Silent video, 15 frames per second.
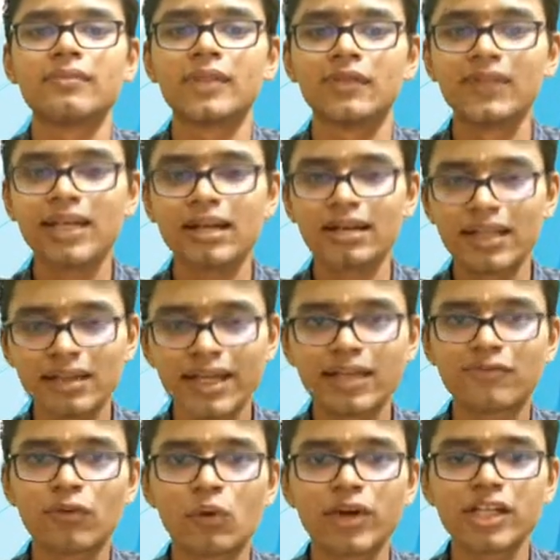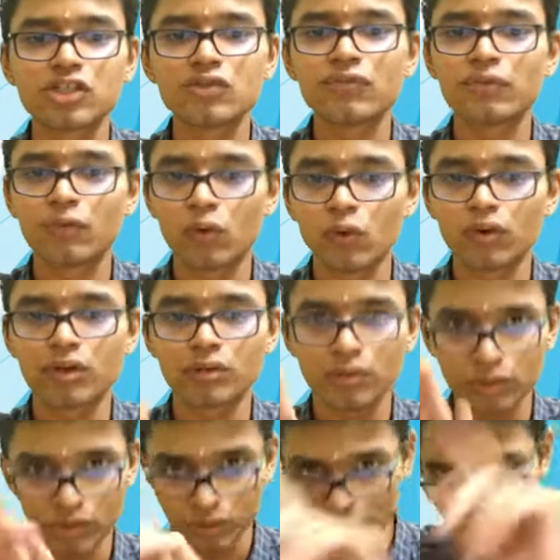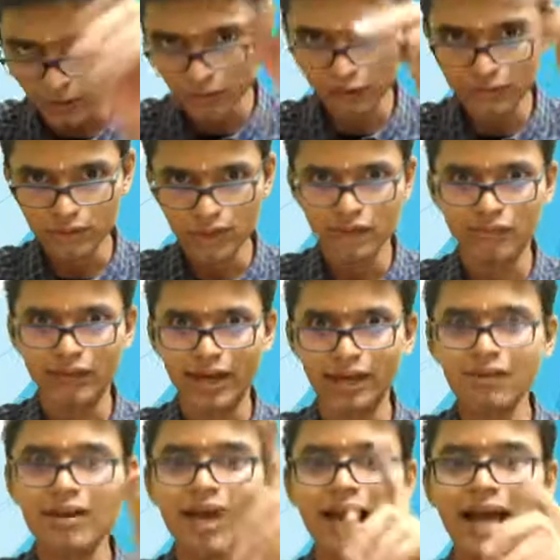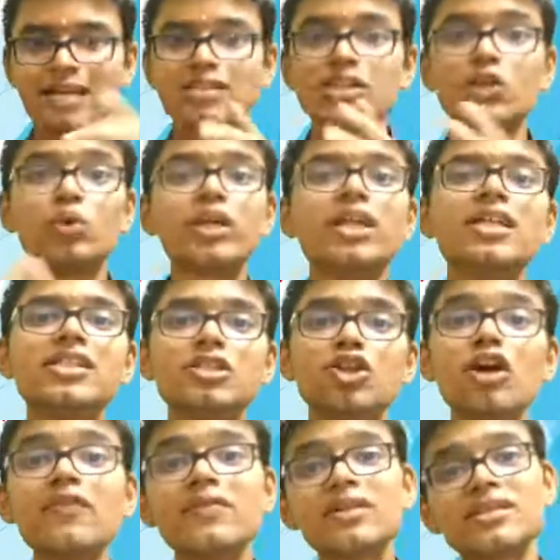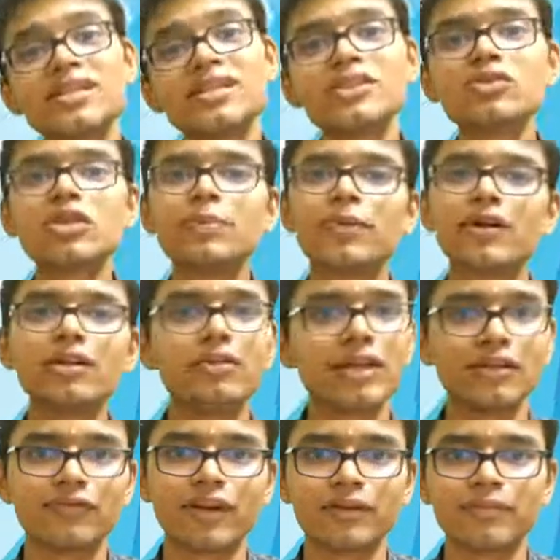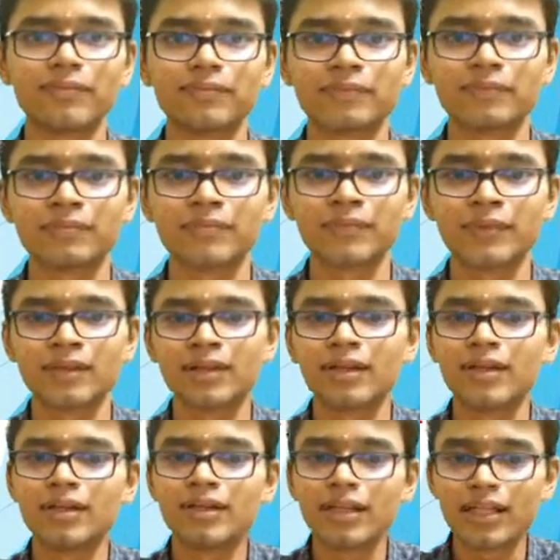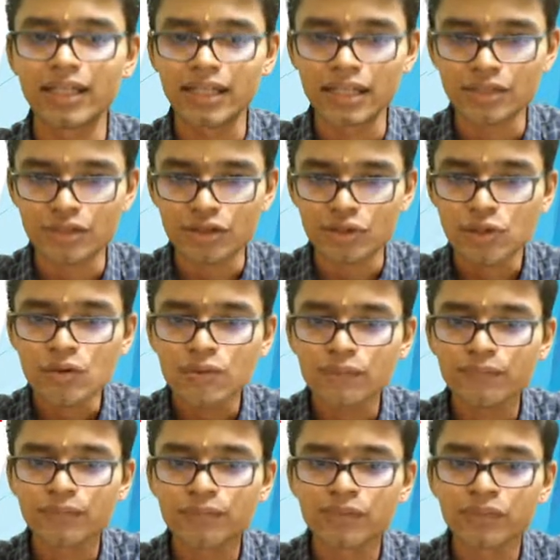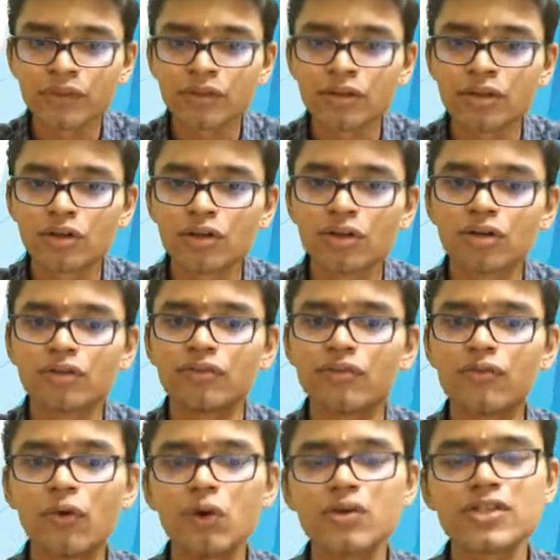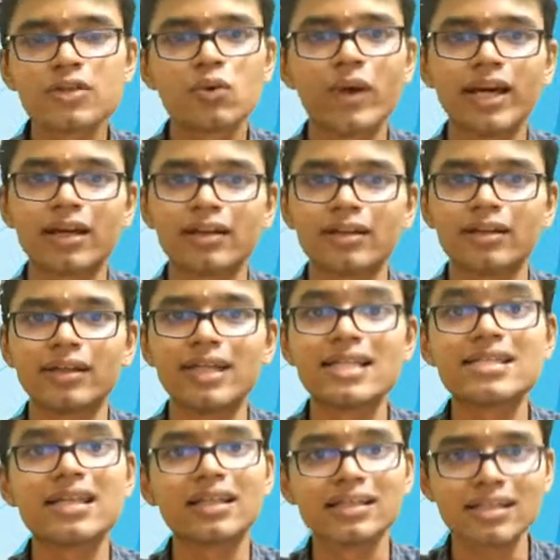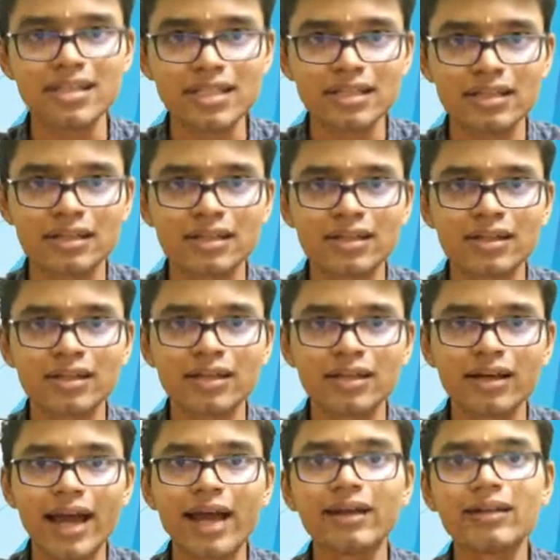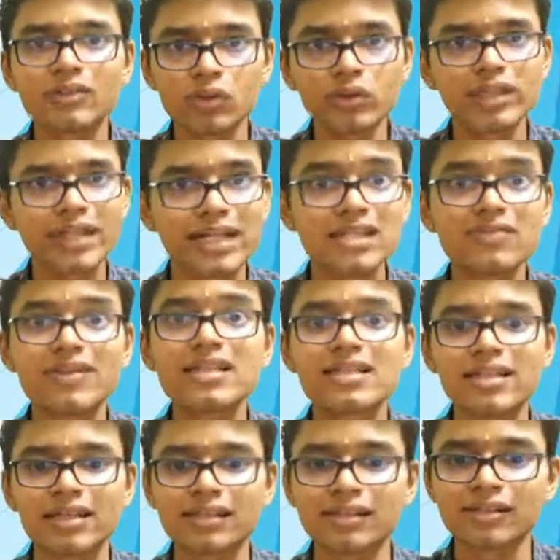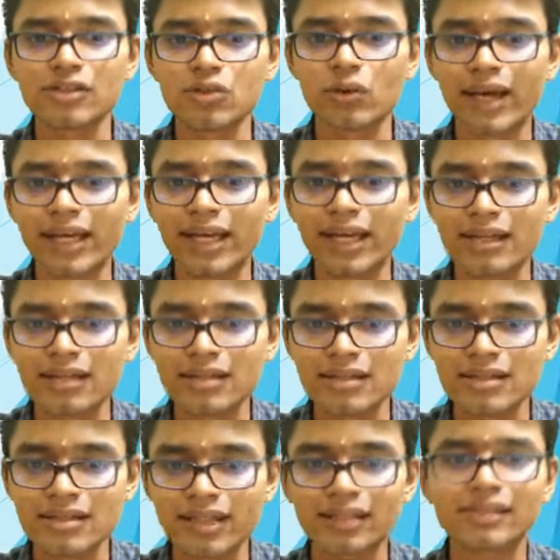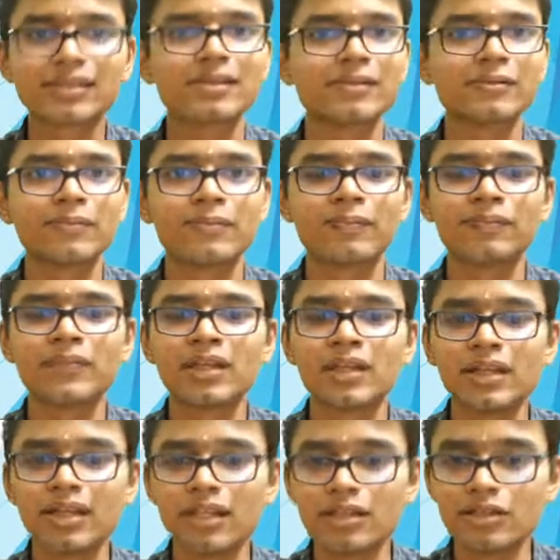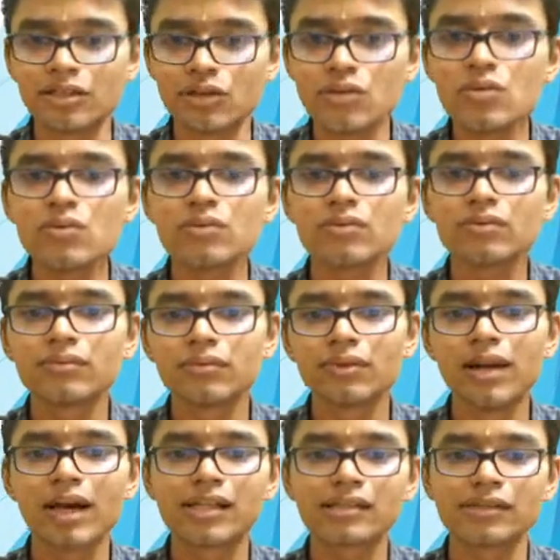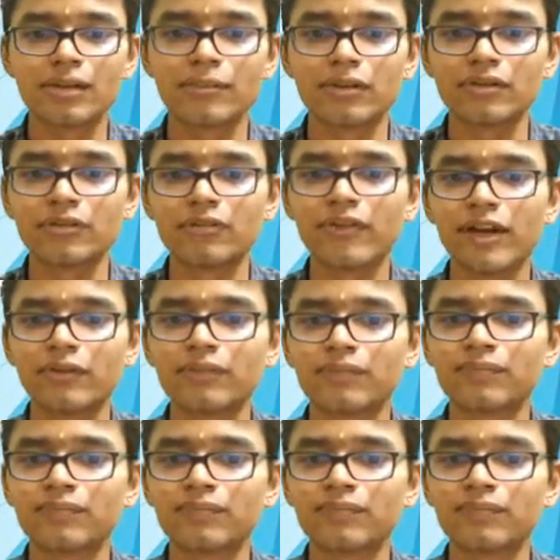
we can rewrite 4 raised to 4 to the power of 25 as unit digit of 6 to the power 25 into 4 square is 16, and so it ends with 6. So again 6 into last number 5.